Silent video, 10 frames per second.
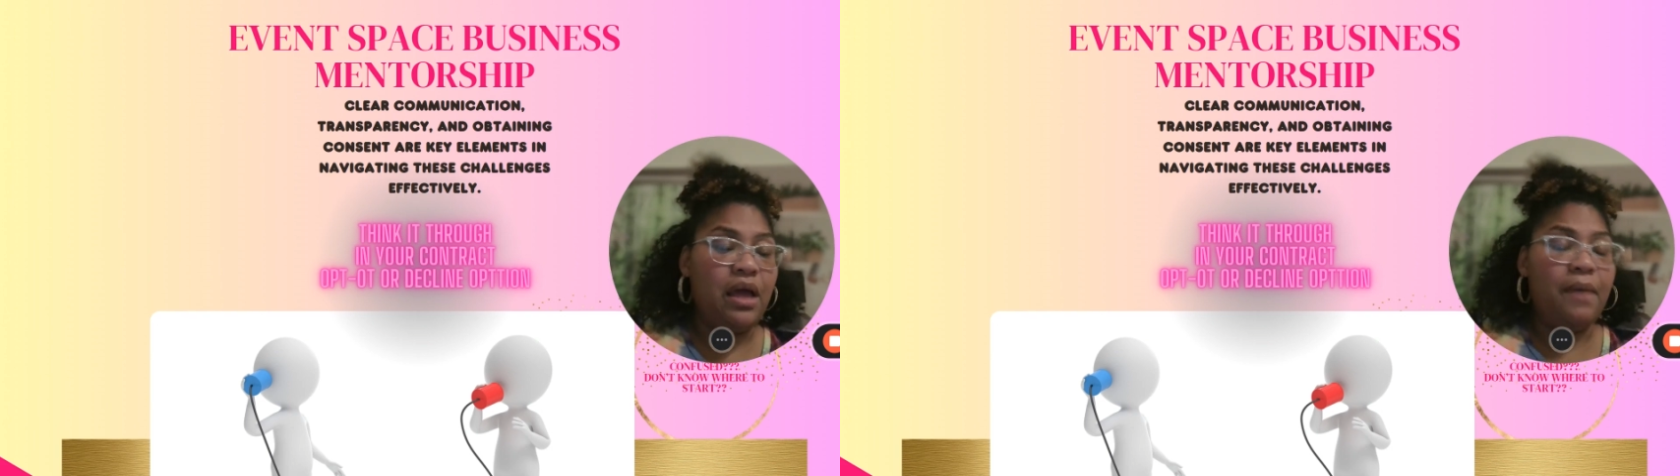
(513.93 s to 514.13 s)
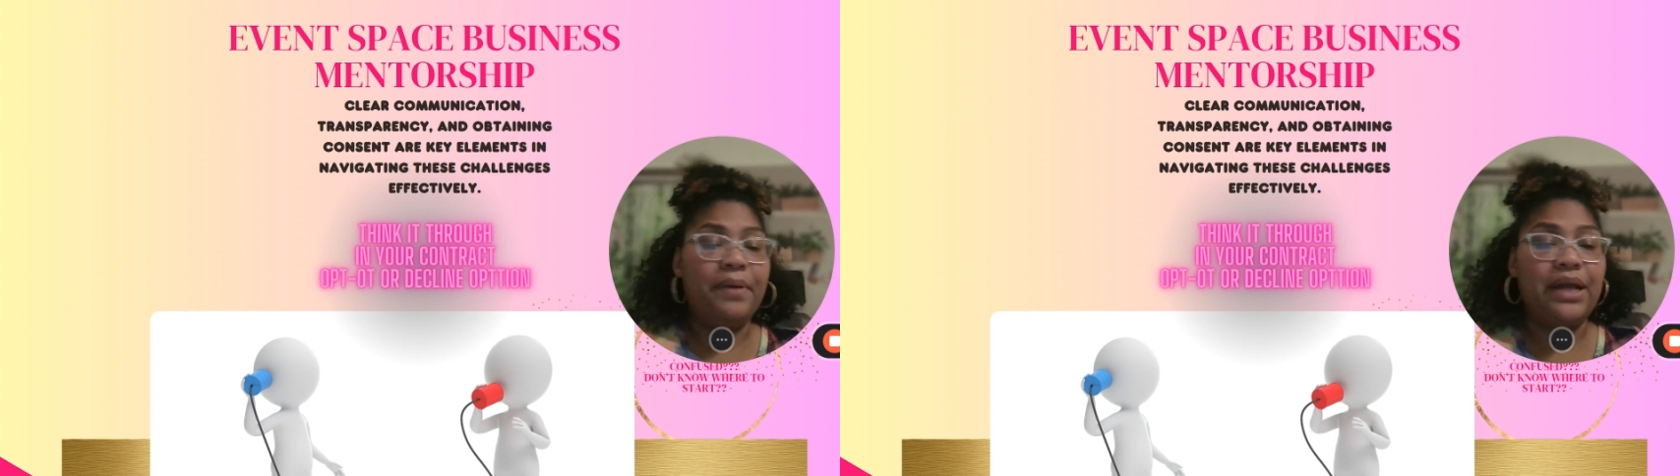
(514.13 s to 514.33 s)

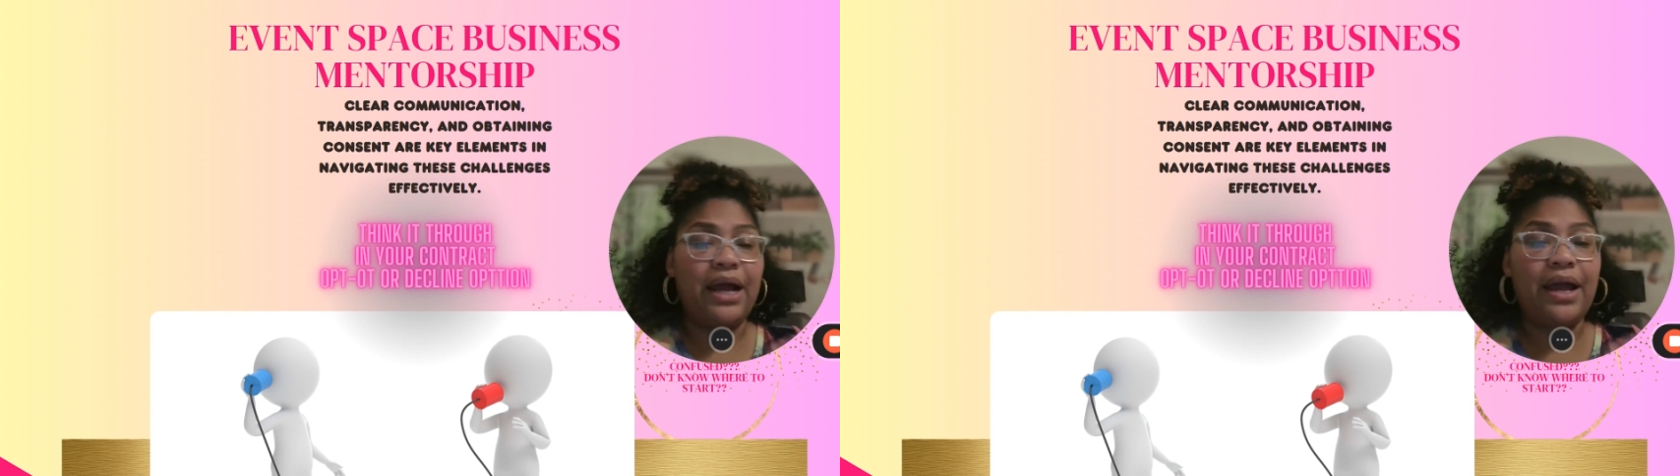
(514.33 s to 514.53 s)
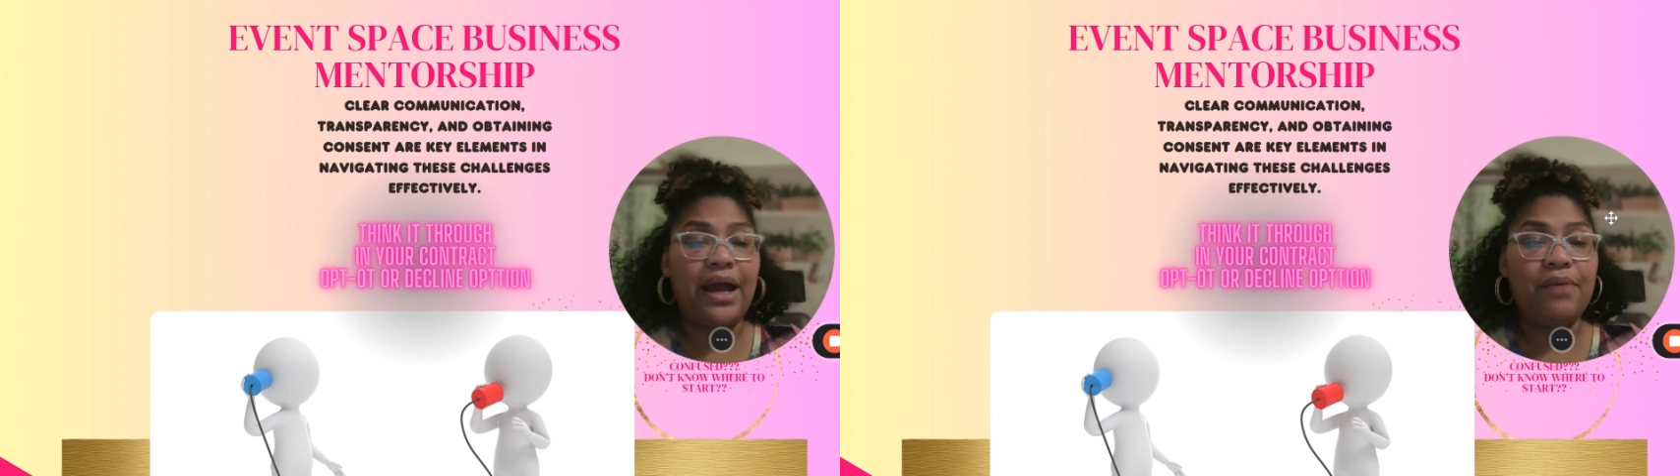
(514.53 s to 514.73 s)
But
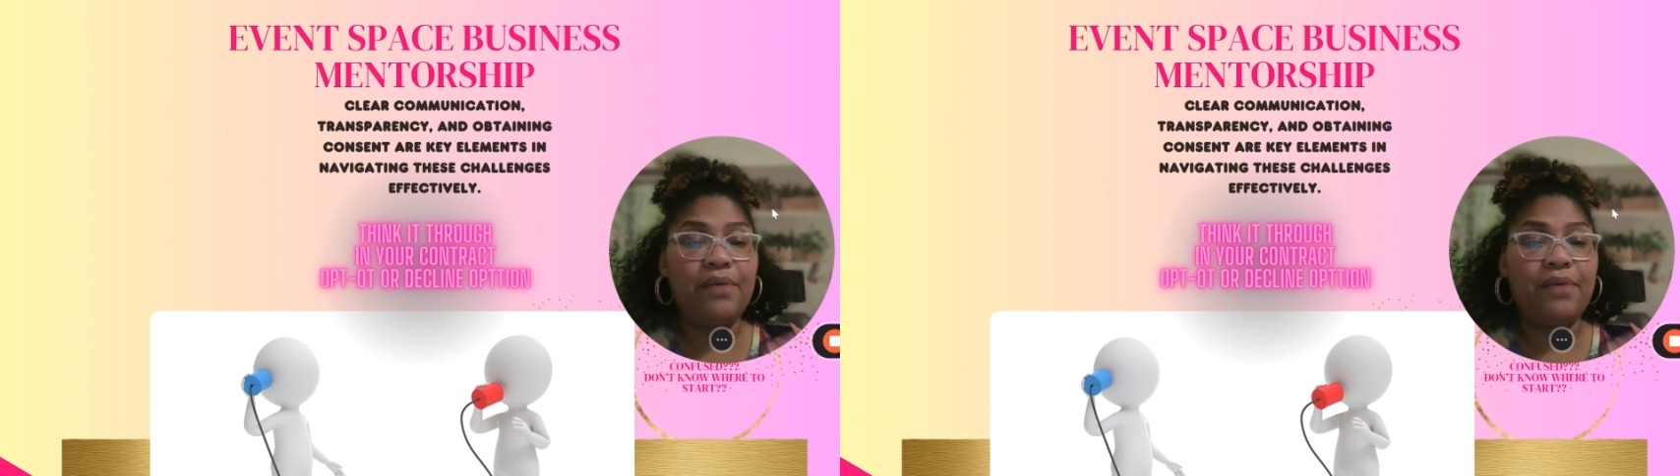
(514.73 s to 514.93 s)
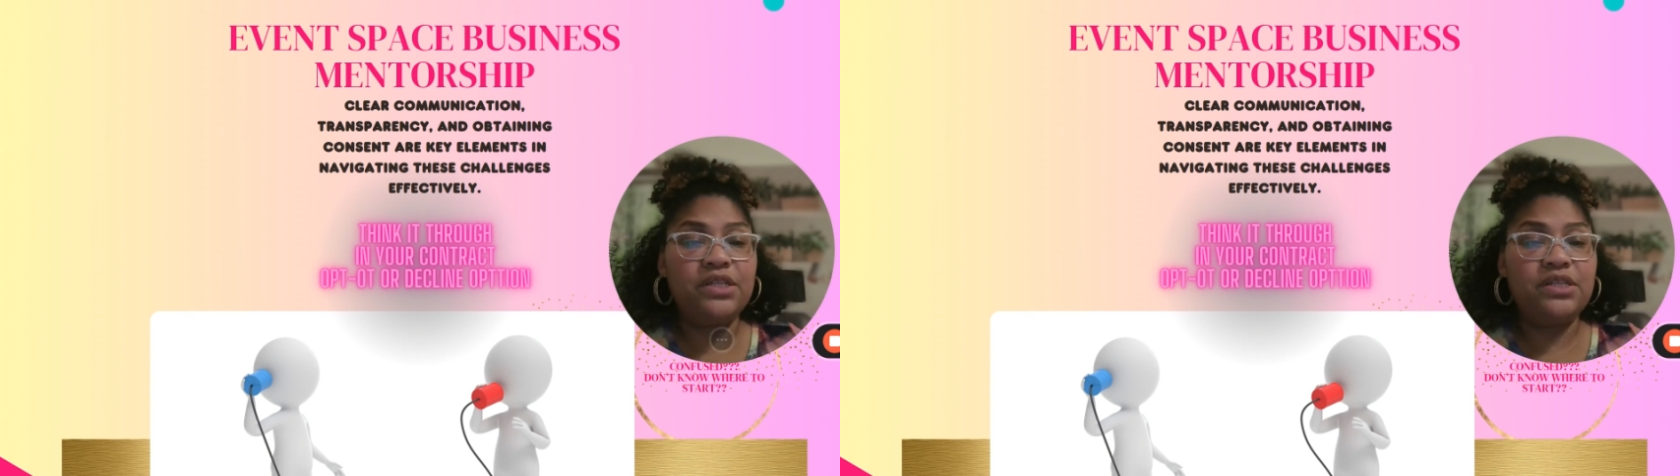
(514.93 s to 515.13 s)
I
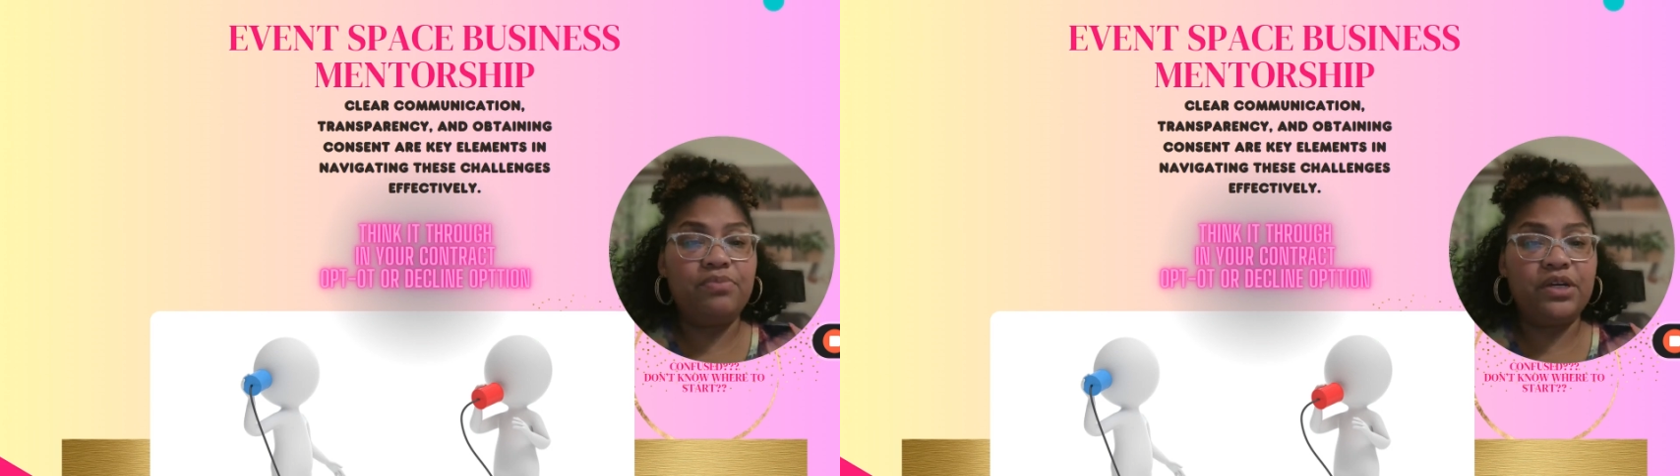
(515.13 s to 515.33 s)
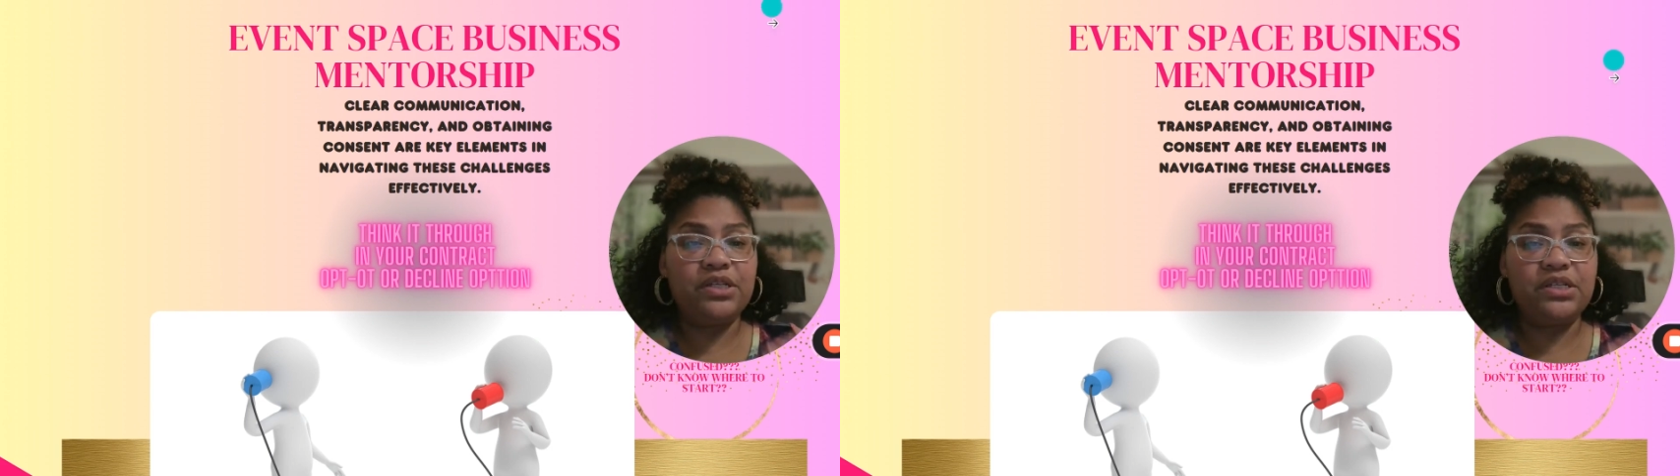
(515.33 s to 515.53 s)
wanted to
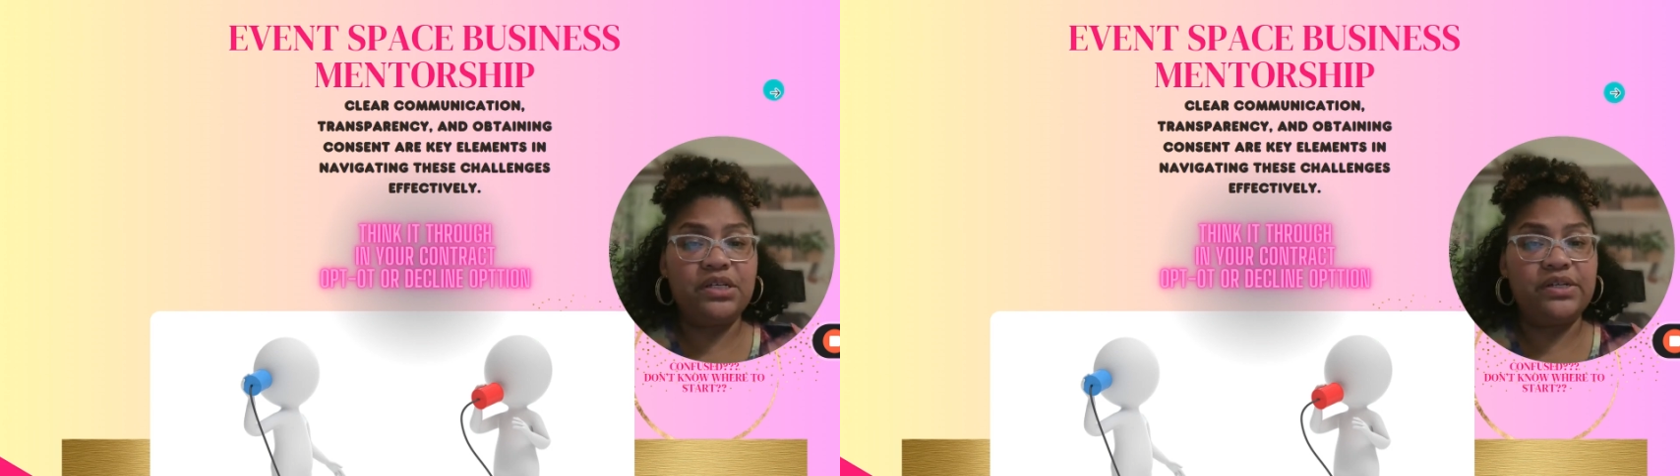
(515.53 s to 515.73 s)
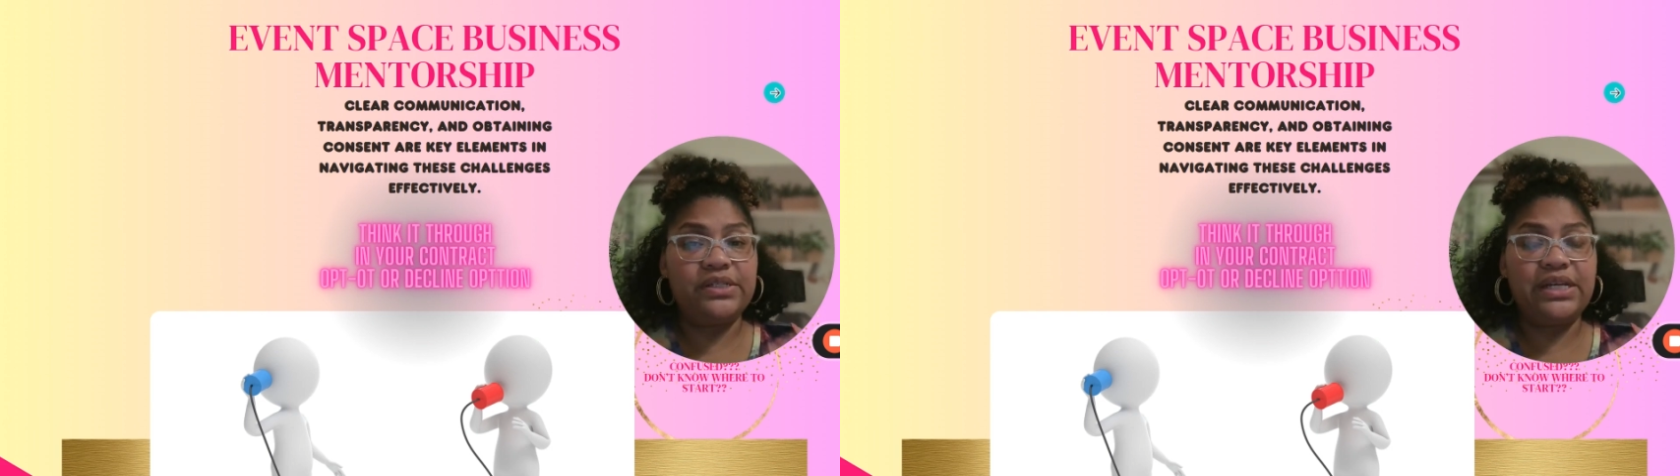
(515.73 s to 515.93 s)
bring it to
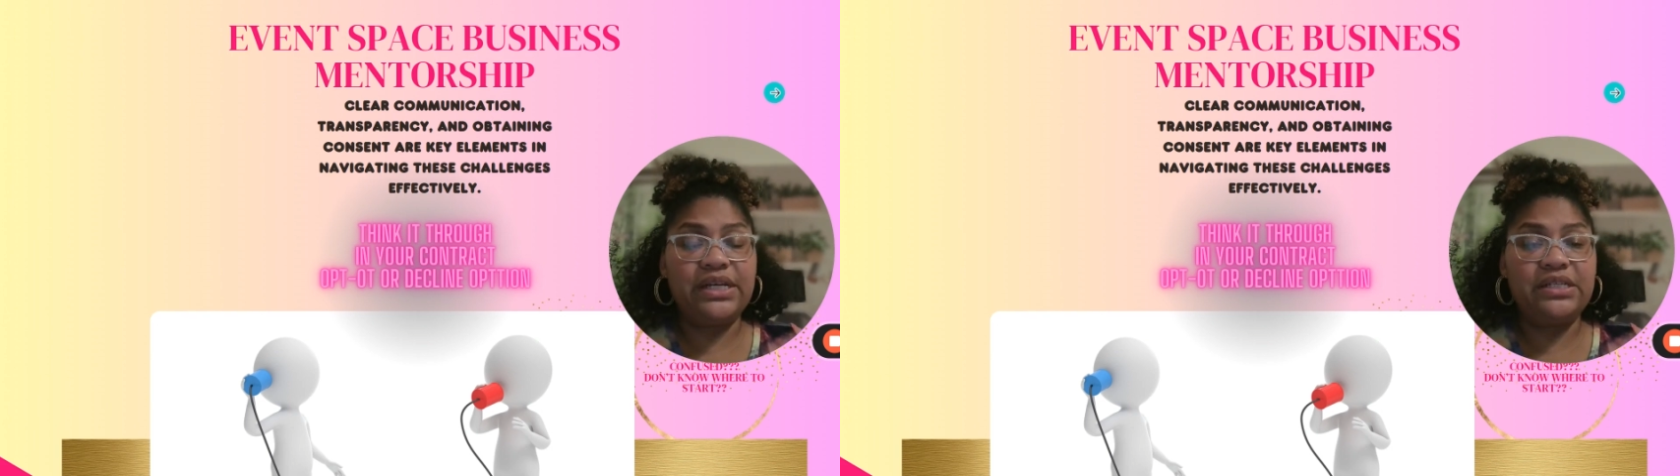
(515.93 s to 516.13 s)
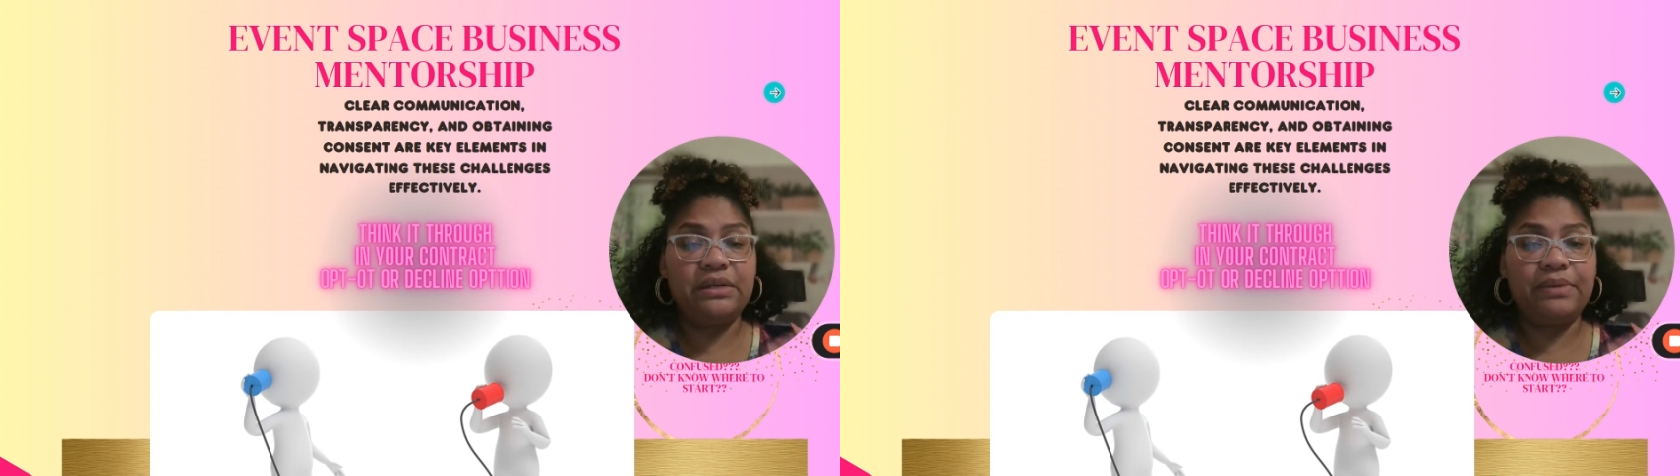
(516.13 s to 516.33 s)
your
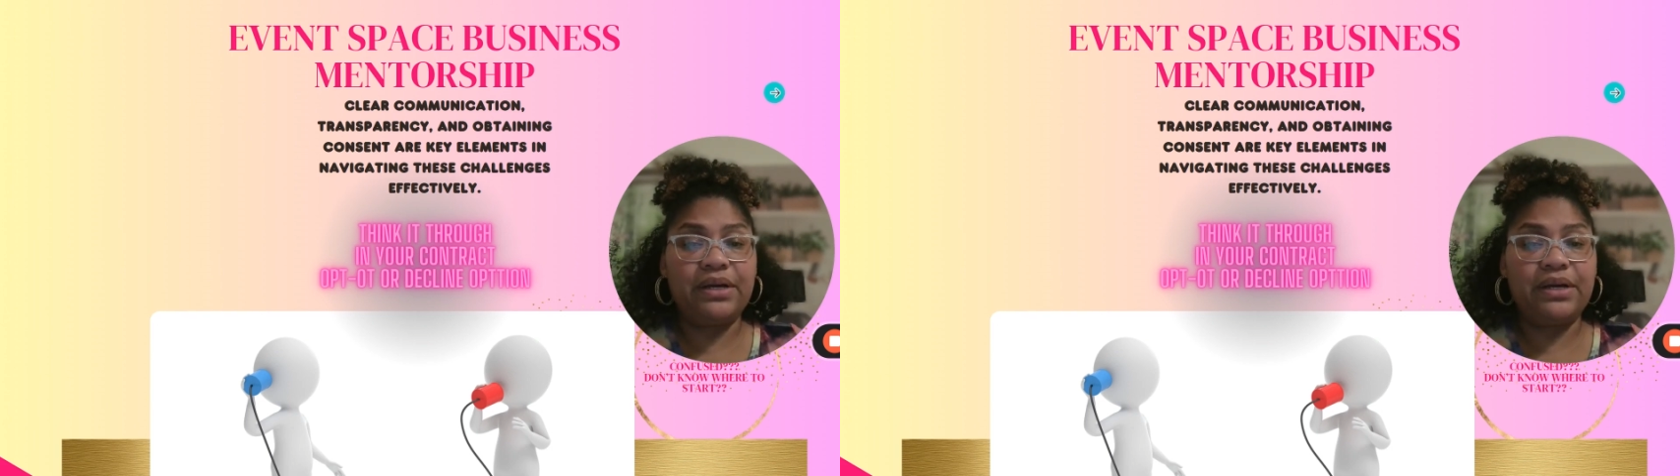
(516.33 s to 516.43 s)
attention